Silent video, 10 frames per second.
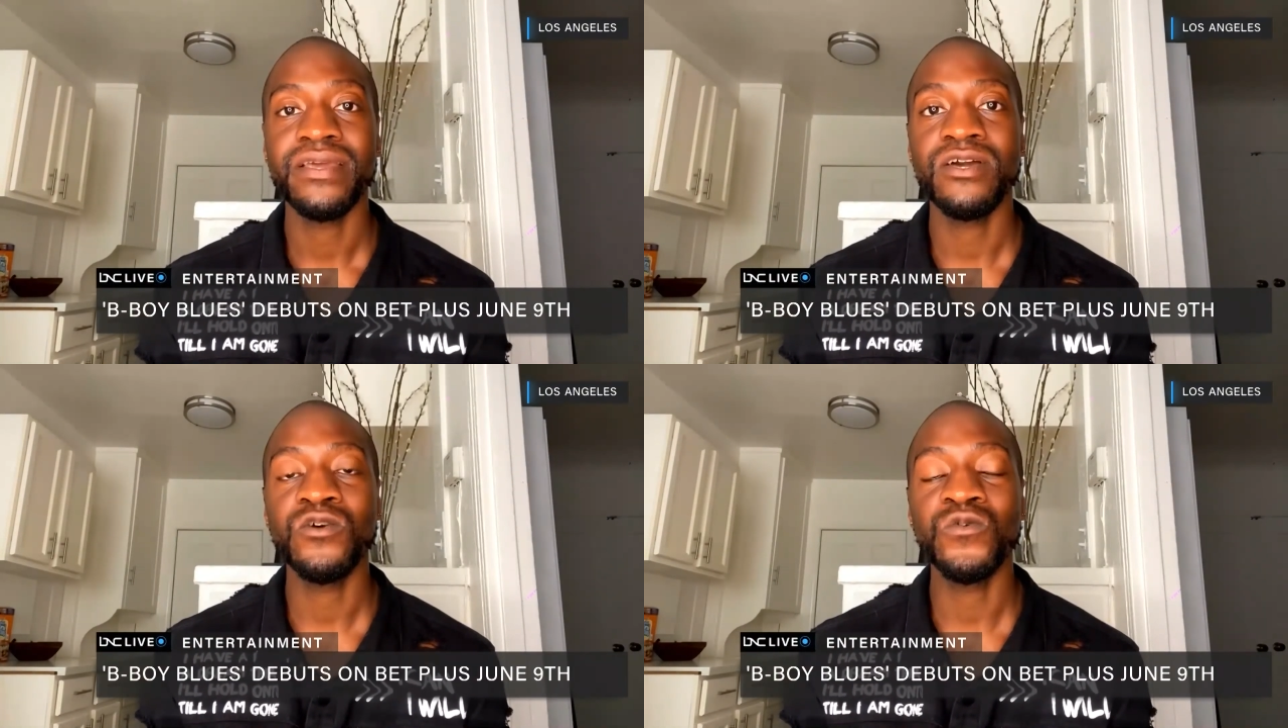
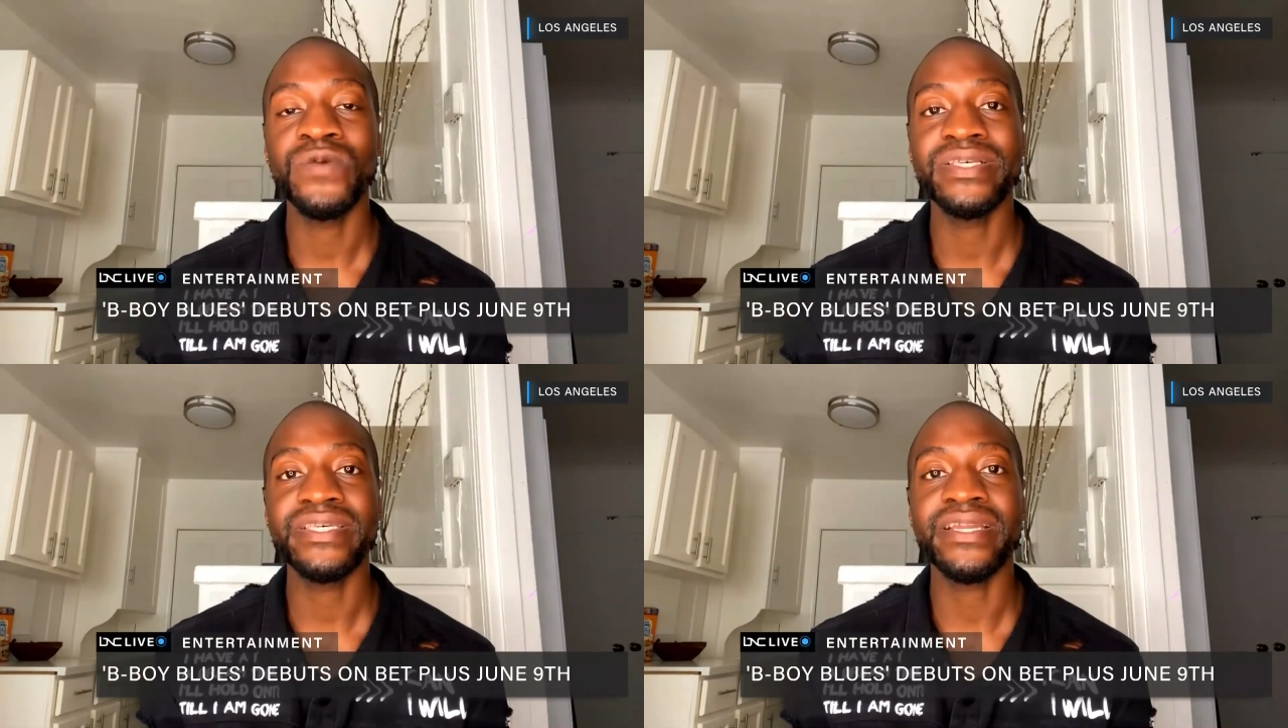who
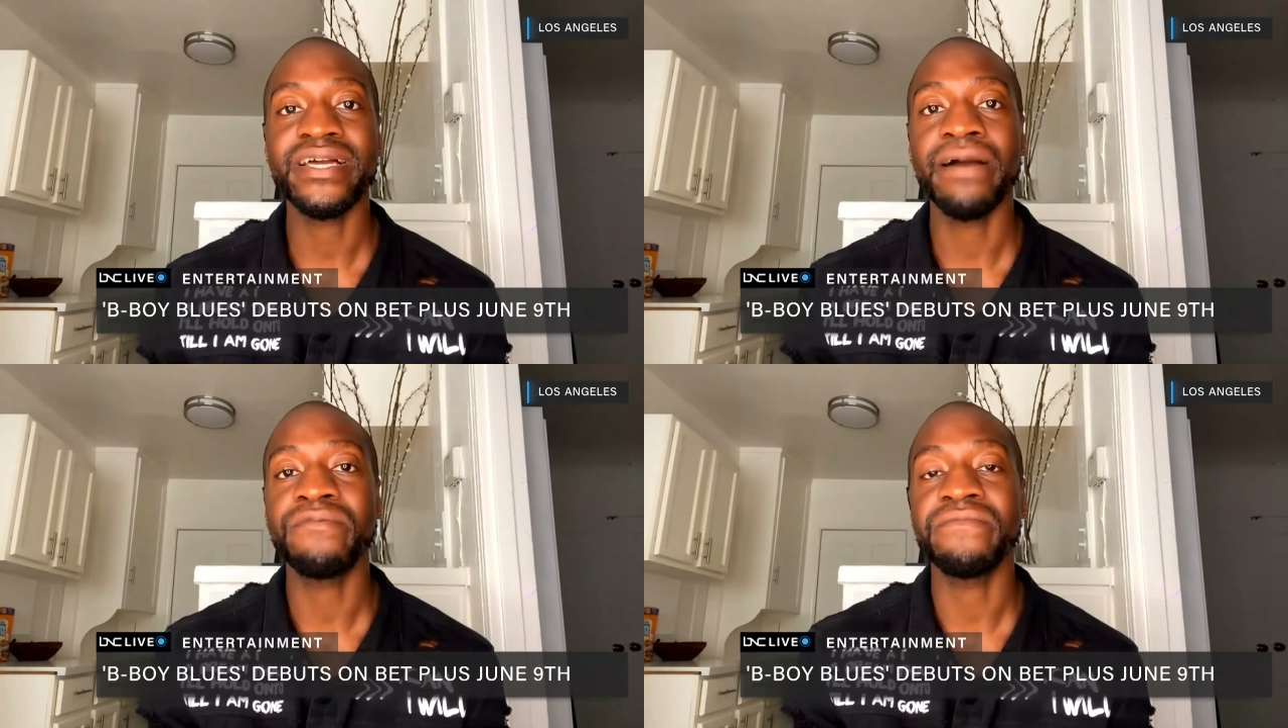was in a
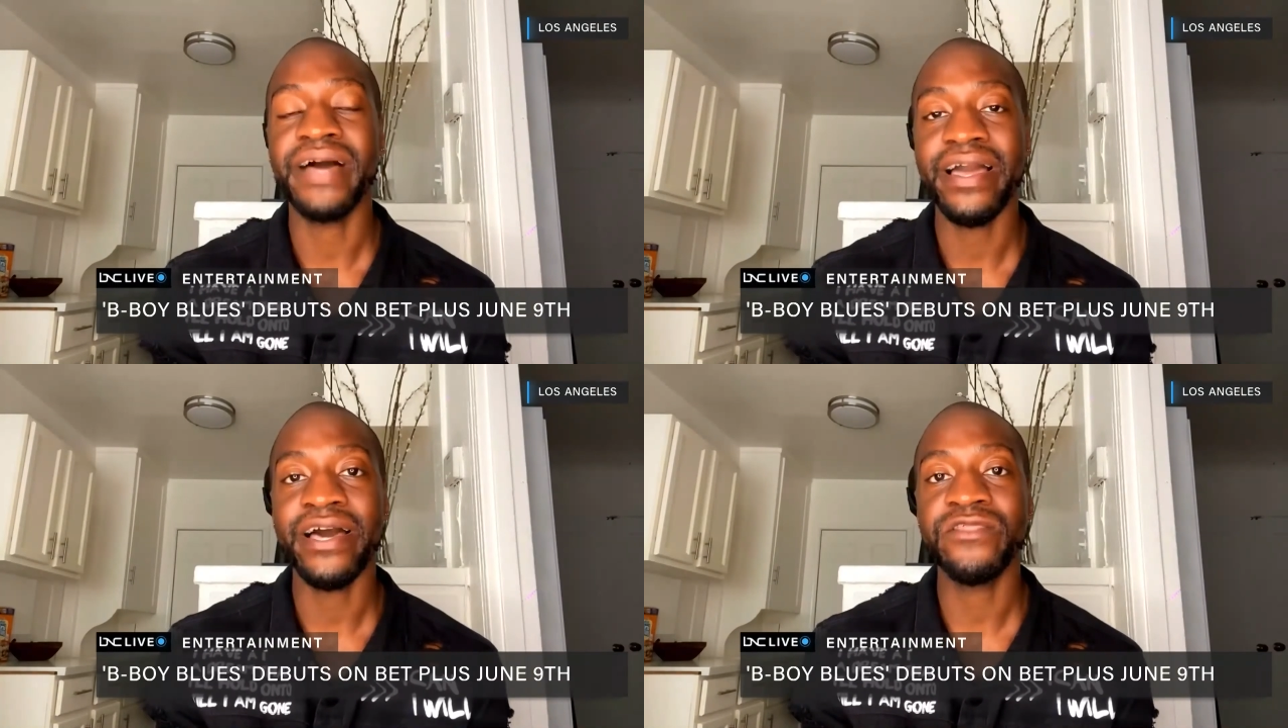couple of
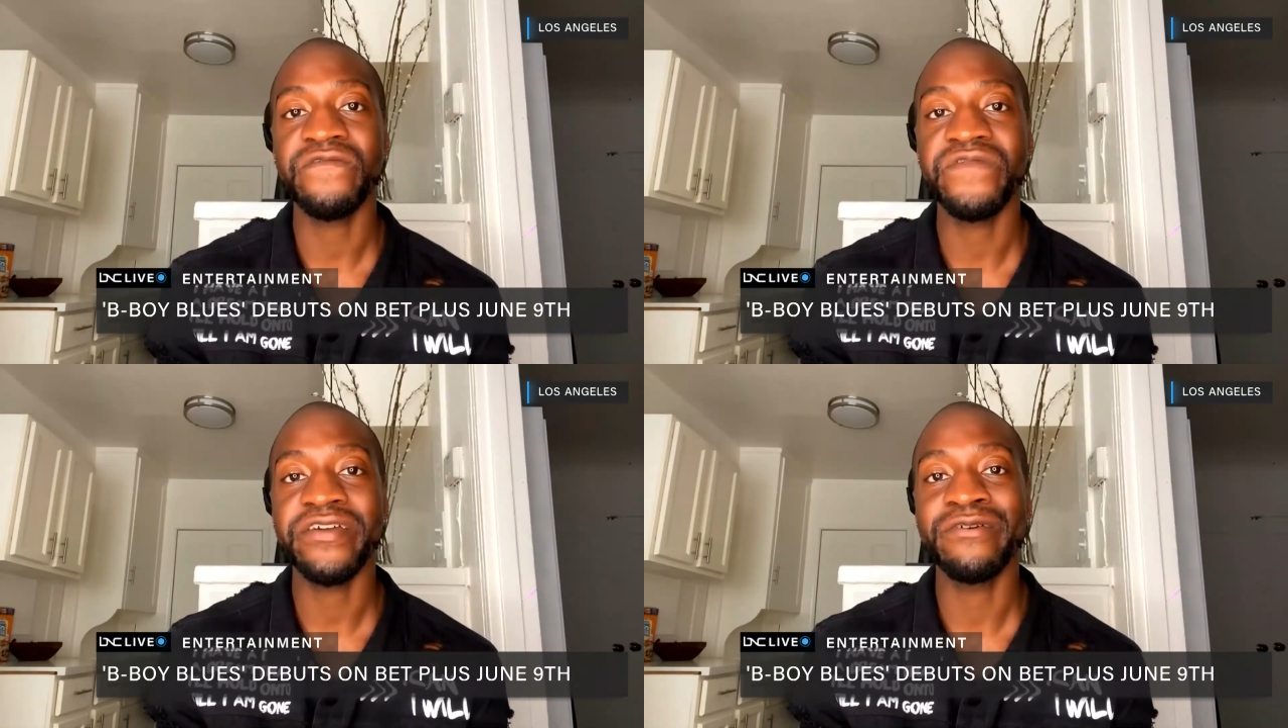my other
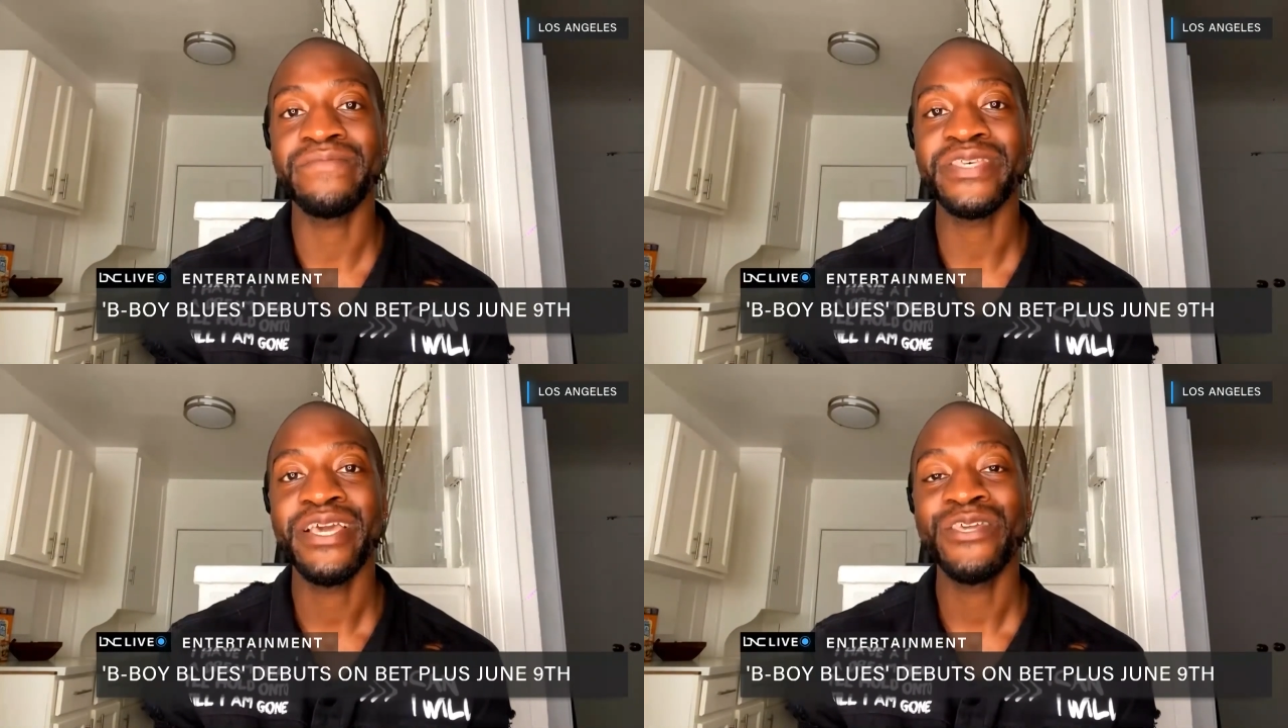films.